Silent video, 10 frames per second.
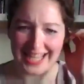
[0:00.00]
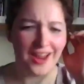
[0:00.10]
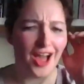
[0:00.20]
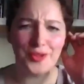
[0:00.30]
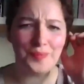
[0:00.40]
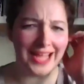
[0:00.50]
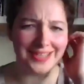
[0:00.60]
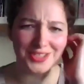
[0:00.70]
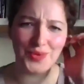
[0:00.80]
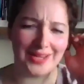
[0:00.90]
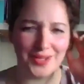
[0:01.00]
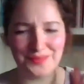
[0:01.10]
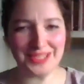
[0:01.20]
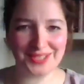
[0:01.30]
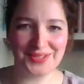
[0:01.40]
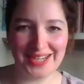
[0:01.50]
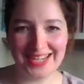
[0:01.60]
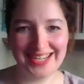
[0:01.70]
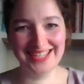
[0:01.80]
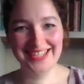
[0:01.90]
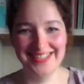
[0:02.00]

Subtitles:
Let other pens dwell on misery.